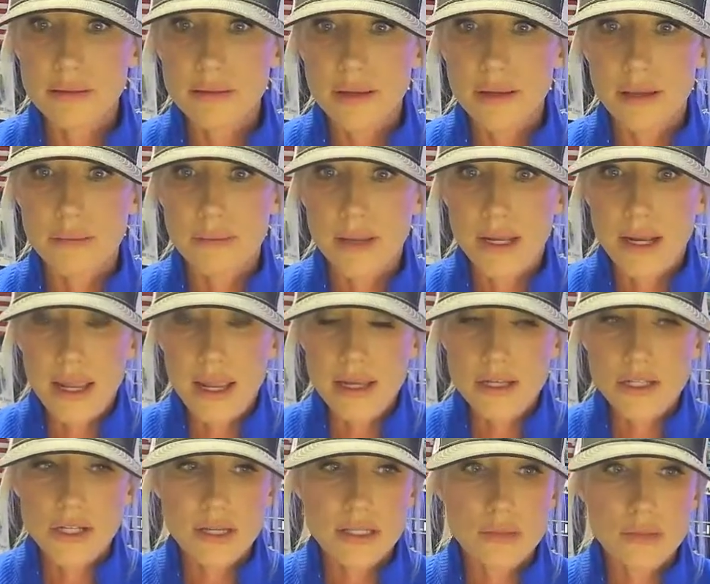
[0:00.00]
I mean, it
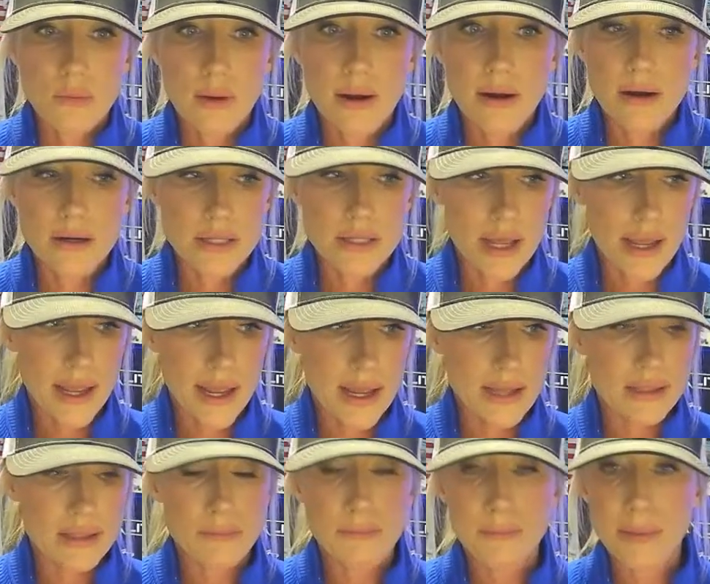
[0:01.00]
just worked. I
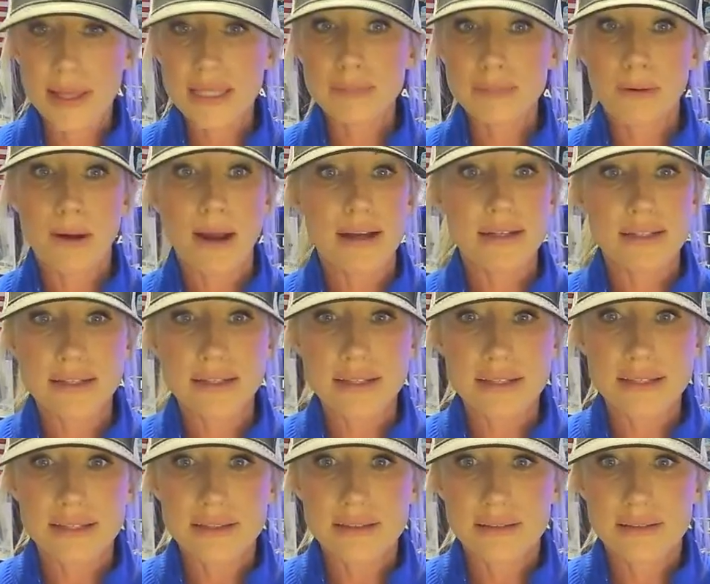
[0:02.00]
had the best
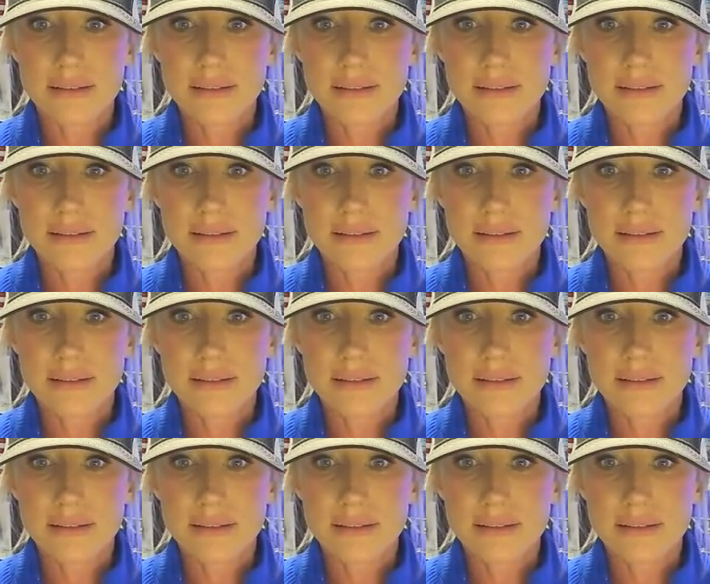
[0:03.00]
practice.